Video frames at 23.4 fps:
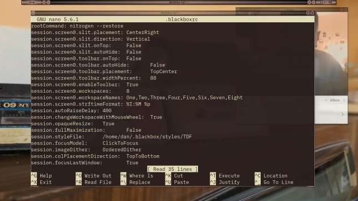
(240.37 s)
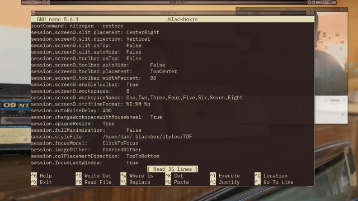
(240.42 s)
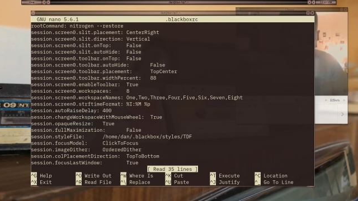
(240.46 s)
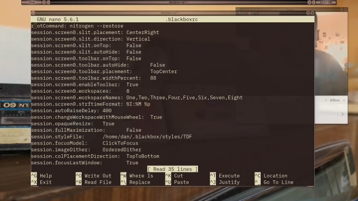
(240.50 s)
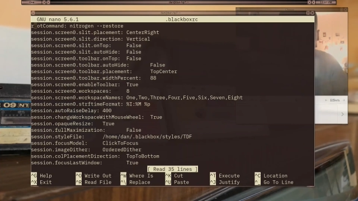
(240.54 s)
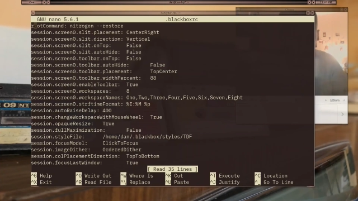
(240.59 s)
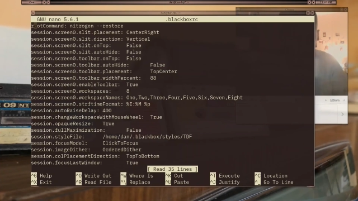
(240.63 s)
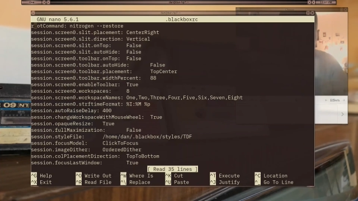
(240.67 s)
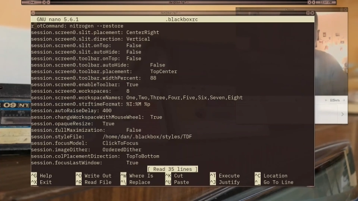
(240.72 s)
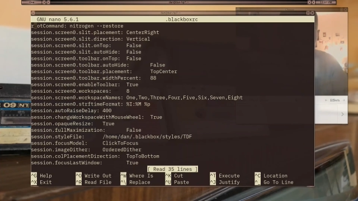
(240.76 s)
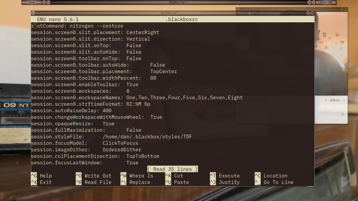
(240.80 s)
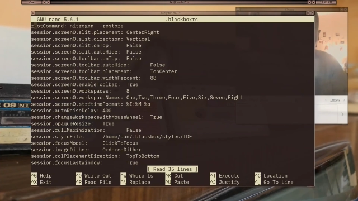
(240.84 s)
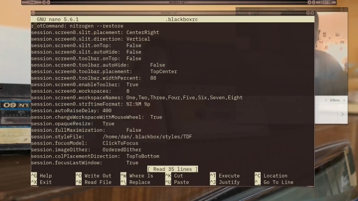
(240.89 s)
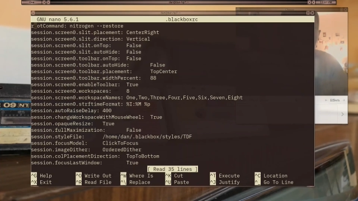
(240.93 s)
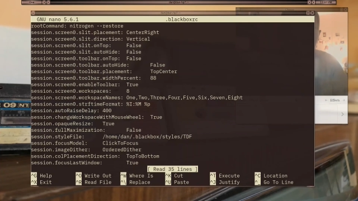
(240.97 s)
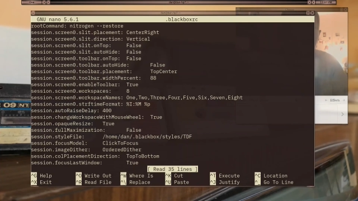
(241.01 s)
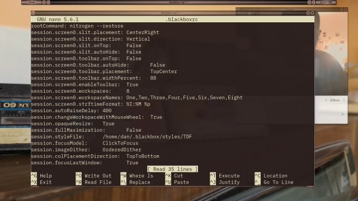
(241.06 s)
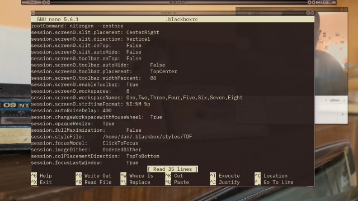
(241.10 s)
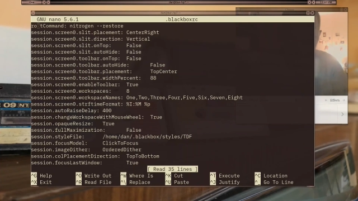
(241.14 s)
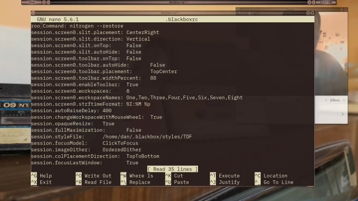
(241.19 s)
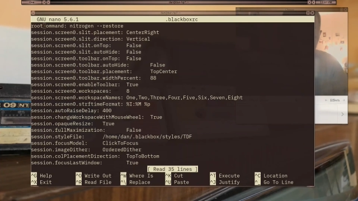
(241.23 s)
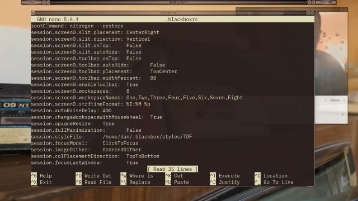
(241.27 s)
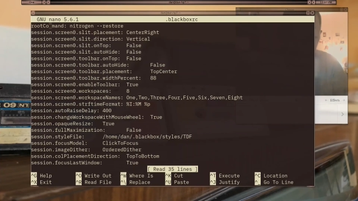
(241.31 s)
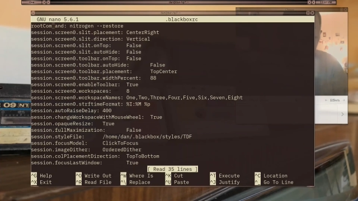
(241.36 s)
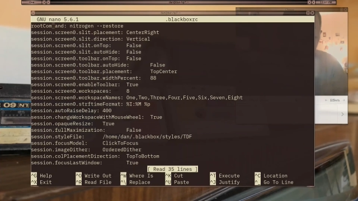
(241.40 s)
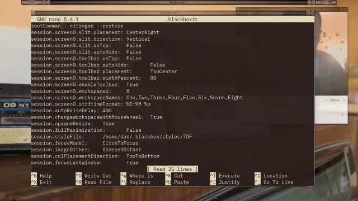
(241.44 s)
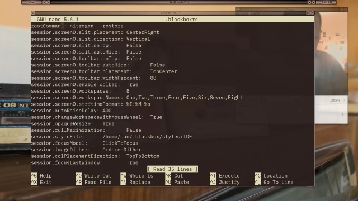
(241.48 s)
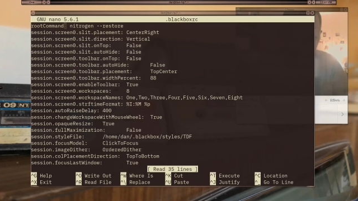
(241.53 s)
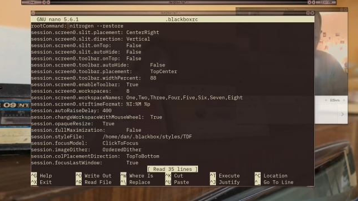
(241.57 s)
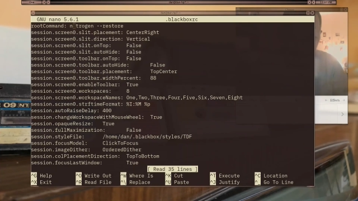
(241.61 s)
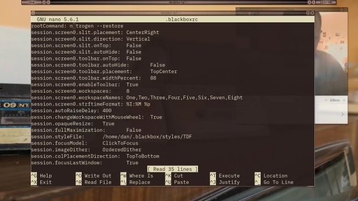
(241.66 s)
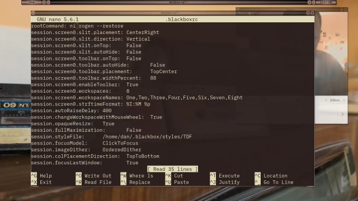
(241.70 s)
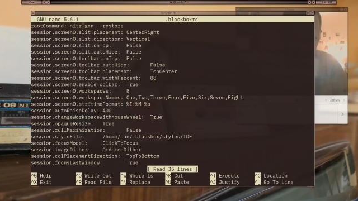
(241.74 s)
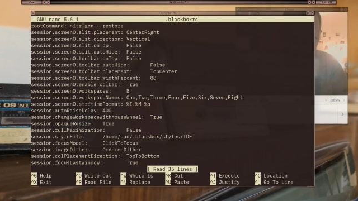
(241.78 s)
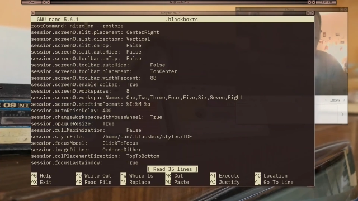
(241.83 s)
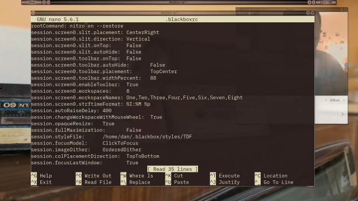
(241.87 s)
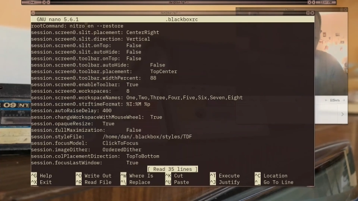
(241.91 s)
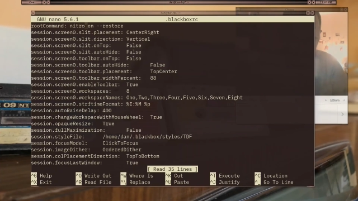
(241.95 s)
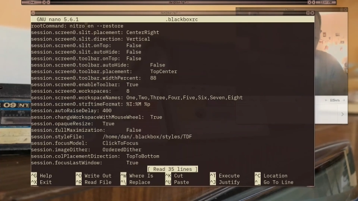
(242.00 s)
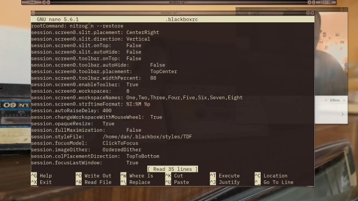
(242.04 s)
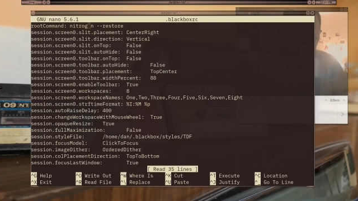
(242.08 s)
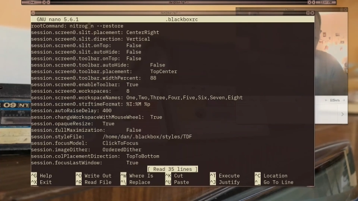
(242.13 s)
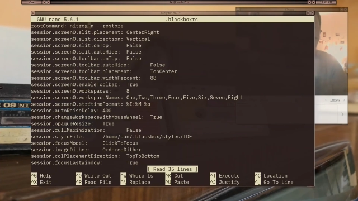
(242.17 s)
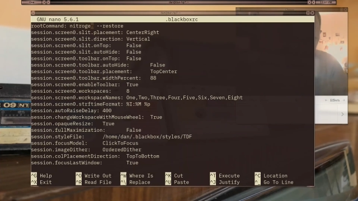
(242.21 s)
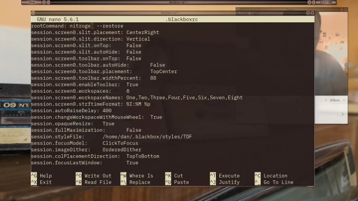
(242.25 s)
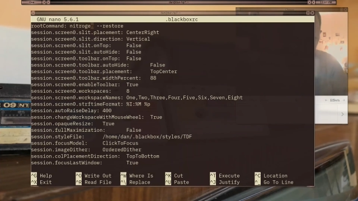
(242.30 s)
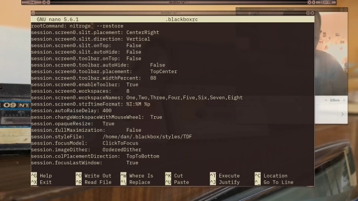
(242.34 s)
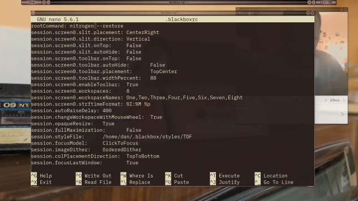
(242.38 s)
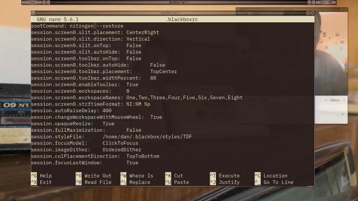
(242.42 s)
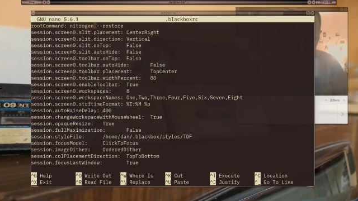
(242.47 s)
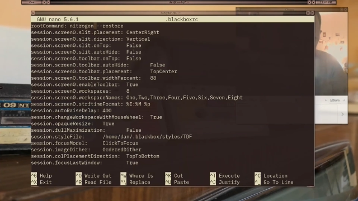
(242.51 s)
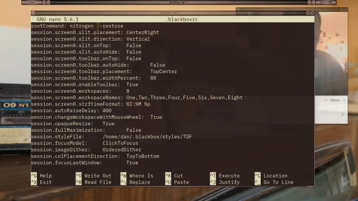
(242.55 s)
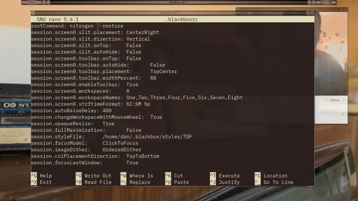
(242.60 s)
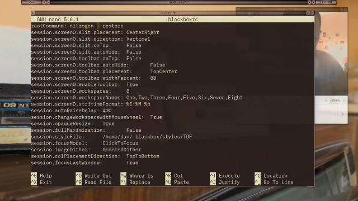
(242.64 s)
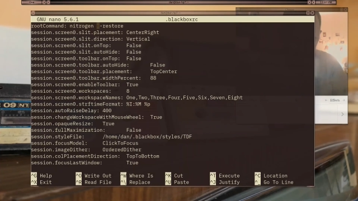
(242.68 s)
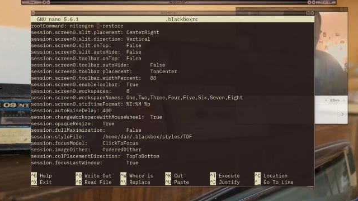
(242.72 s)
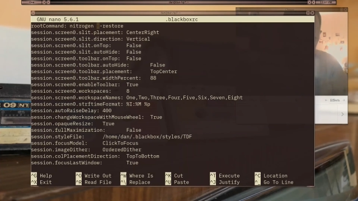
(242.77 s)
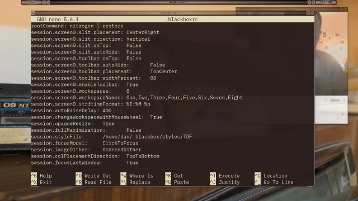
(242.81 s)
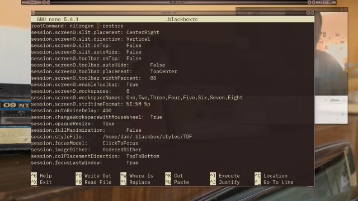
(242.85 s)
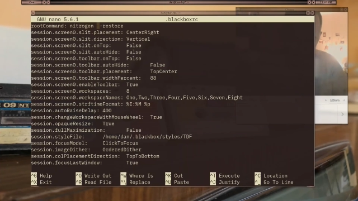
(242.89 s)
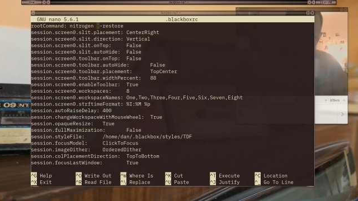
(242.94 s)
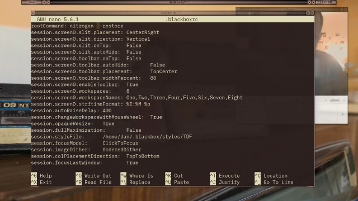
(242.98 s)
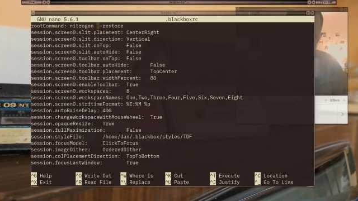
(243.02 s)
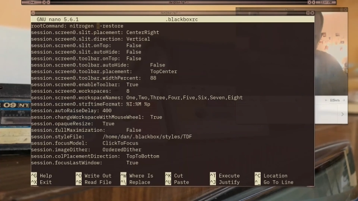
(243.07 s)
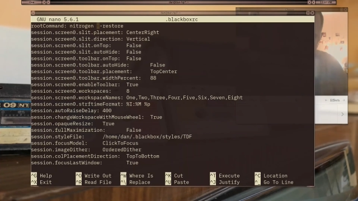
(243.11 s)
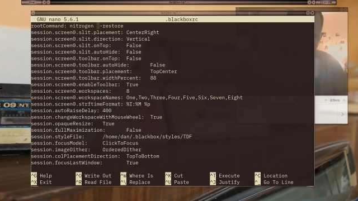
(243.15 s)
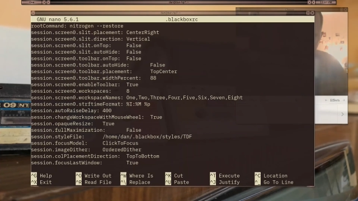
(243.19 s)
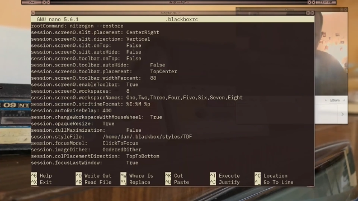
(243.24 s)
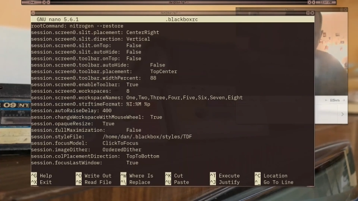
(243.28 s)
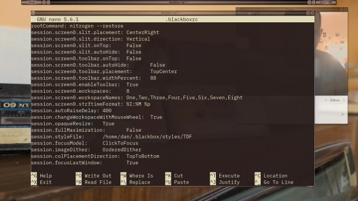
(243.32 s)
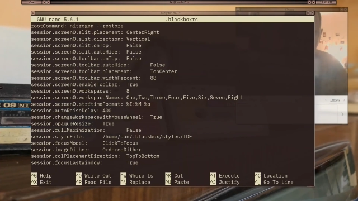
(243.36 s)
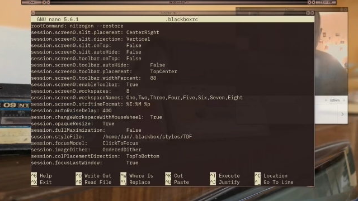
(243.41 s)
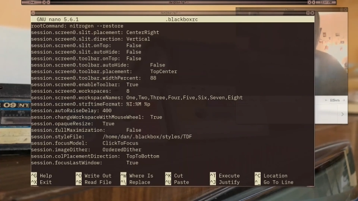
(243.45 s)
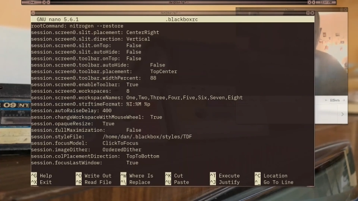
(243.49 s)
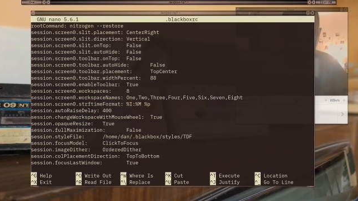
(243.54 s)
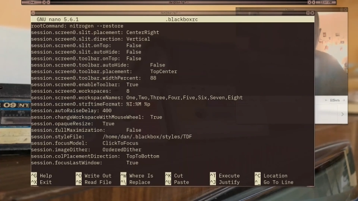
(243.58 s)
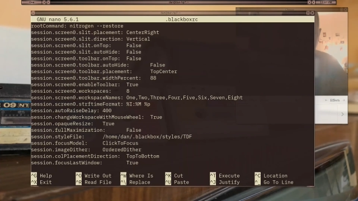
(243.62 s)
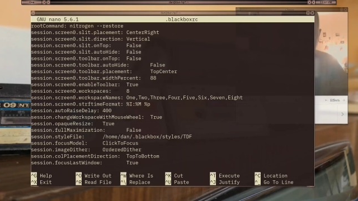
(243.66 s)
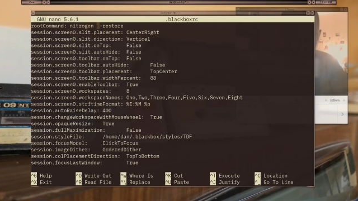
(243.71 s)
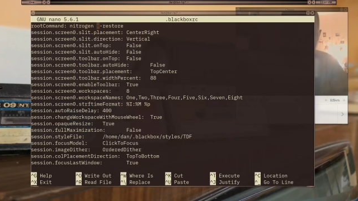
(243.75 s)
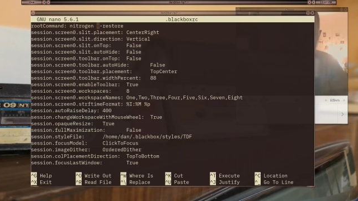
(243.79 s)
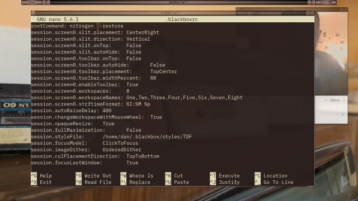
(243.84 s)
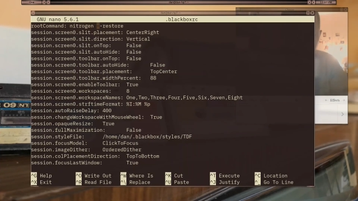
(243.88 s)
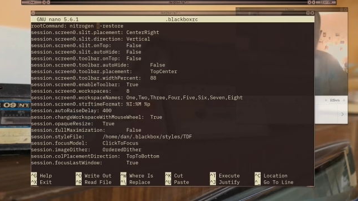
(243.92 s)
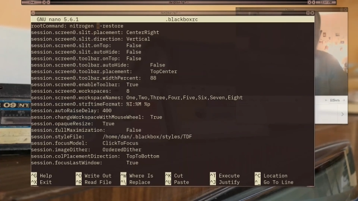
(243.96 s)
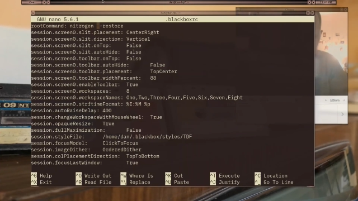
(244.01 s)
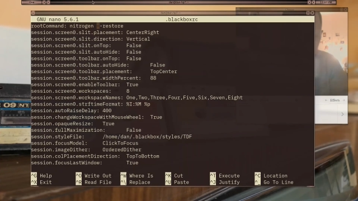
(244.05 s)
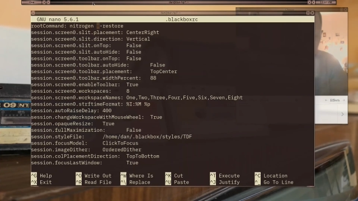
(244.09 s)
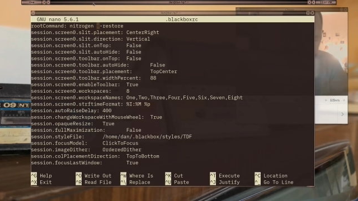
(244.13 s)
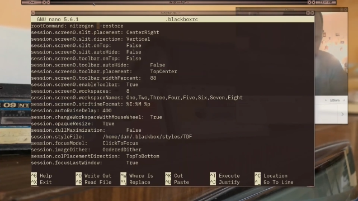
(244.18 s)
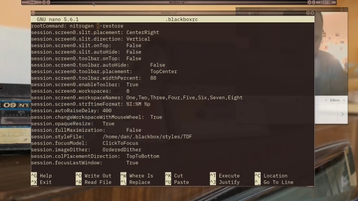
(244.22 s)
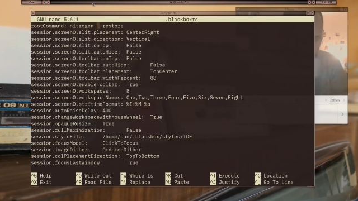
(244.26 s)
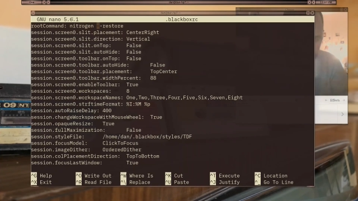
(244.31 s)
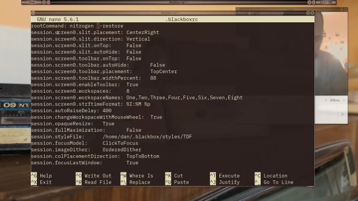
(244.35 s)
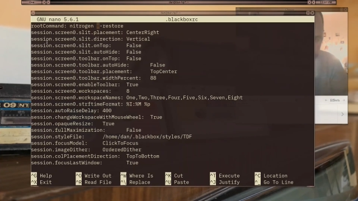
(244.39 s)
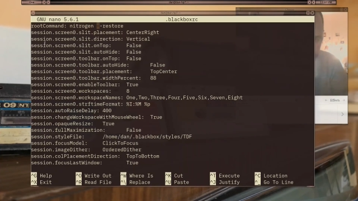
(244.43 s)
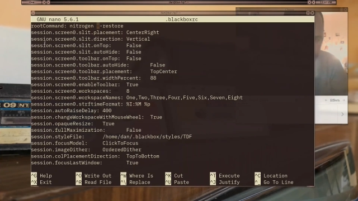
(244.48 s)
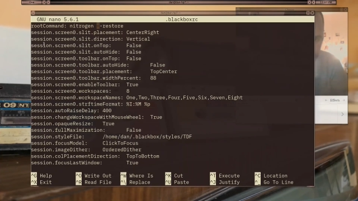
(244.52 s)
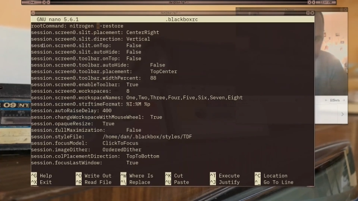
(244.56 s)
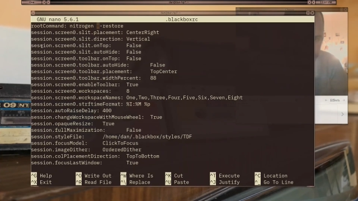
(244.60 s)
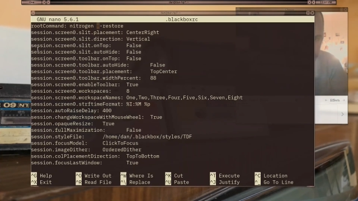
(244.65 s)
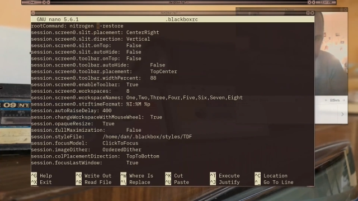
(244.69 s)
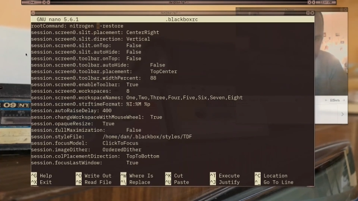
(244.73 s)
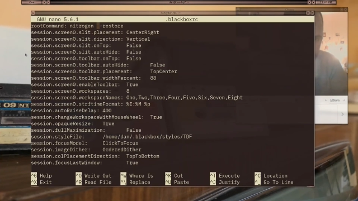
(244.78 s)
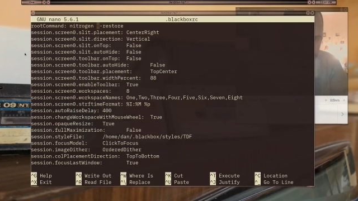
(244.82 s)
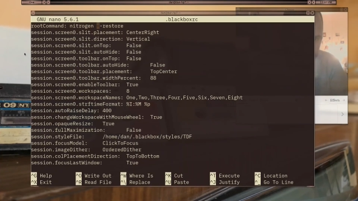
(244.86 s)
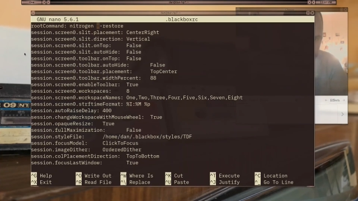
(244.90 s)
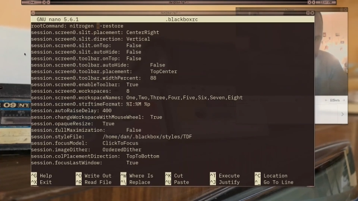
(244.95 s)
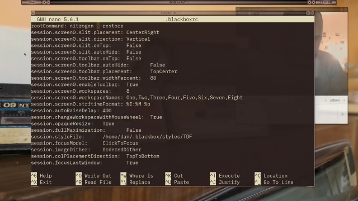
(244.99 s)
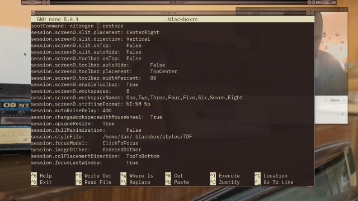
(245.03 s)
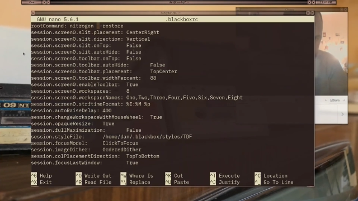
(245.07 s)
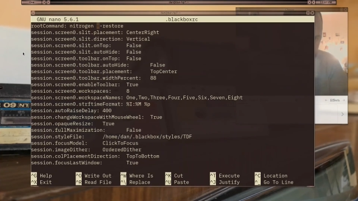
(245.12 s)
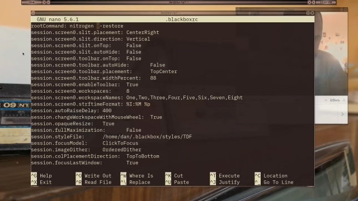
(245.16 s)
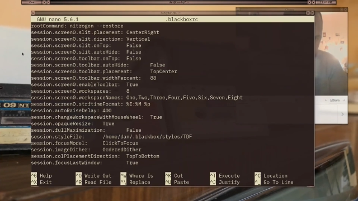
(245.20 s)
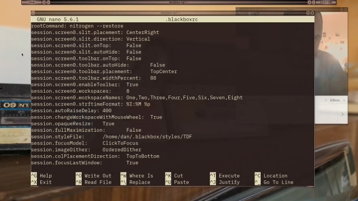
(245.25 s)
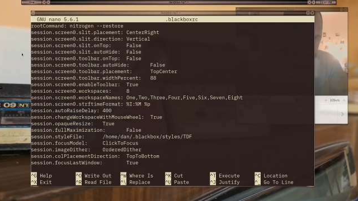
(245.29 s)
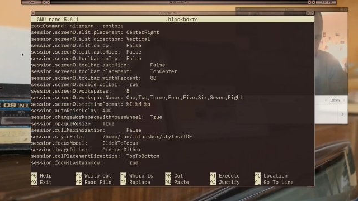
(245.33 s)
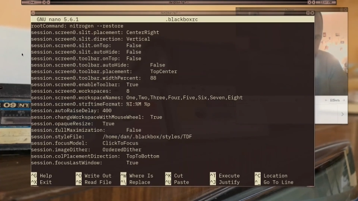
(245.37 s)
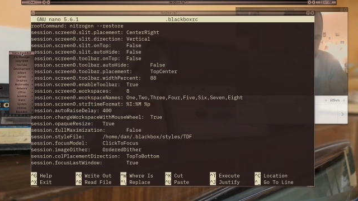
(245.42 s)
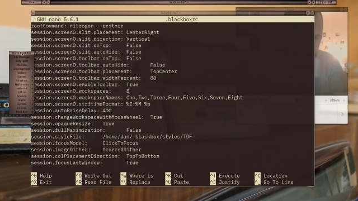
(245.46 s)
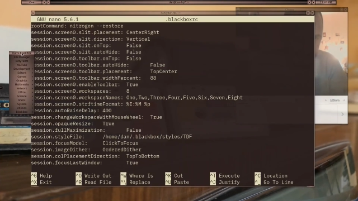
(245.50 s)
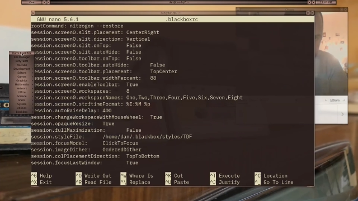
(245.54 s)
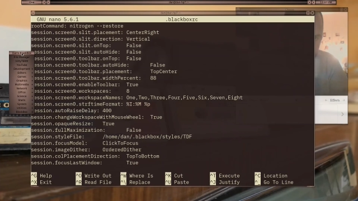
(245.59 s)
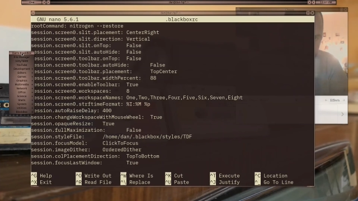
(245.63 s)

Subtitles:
(no speaker visible)